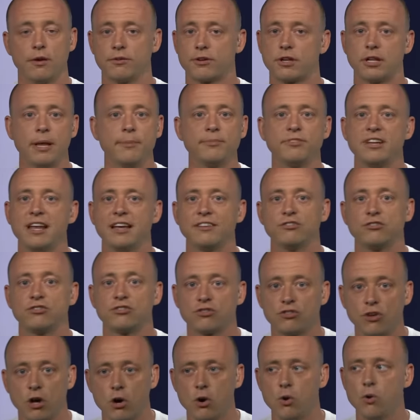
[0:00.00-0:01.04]
Clemson has
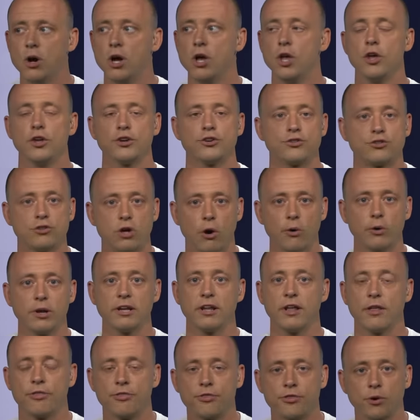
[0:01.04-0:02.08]
so
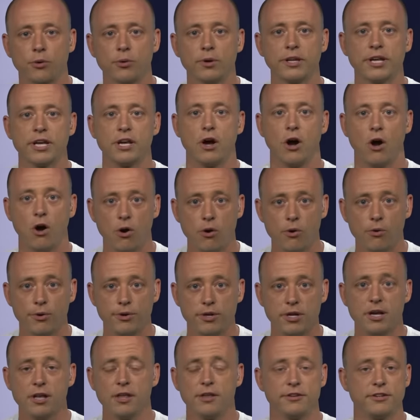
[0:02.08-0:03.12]
totally and thoroughly
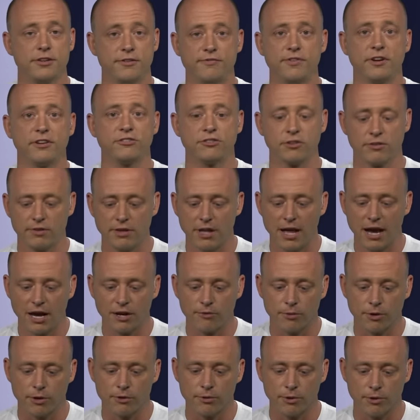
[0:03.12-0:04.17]
owned defensive
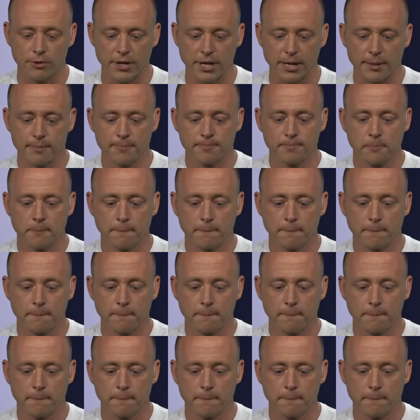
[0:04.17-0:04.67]
line recruiting.